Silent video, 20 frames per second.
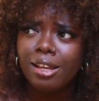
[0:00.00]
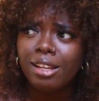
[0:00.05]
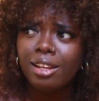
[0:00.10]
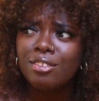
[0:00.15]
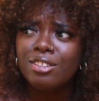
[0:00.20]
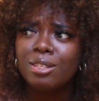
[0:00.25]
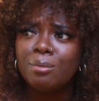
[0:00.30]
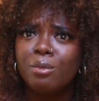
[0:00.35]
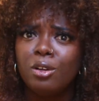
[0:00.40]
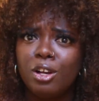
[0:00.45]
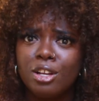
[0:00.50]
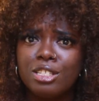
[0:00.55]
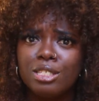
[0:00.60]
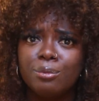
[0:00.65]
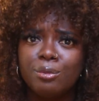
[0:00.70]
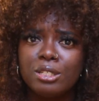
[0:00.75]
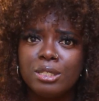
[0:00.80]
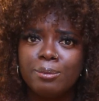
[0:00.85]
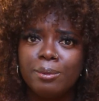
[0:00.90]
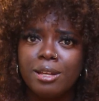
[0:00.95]
Y'all left some
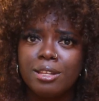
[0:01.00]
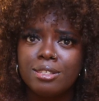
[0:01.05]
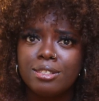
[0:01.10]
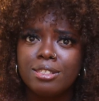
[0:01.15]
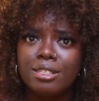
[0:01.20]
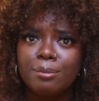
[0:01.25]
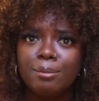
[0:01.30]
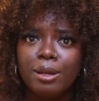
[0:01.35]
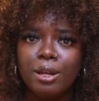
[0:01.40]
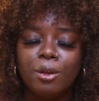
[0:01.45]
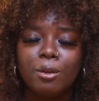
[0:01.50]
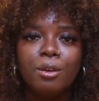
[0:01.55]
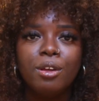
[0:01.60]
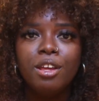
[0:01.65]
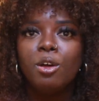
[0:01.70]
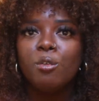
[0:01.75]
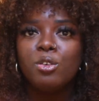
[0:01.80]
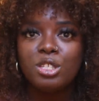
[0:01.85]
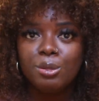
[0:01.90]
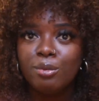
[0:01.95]
awesome responses about
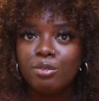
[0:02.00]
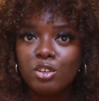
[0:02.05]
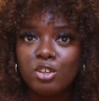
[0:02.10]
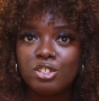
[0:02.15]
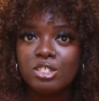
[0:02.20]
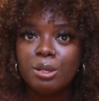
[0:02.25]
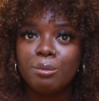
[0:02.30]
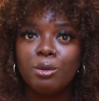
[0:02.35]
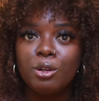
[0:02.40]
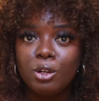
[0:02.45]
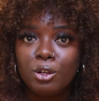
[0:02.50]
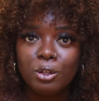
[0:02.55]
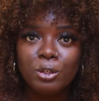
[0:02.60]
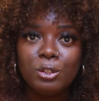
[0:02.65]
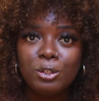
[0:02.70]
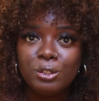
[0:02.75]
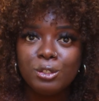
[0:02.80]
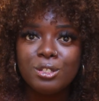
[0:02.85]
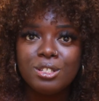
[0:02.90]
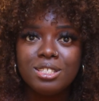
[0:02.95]
some of your summer
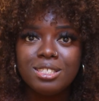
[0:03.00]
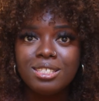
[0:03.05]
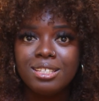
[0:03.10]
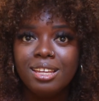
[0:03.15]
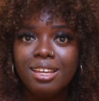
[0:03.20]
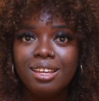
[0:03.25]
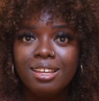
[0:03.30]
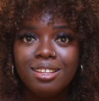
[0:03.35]
goals.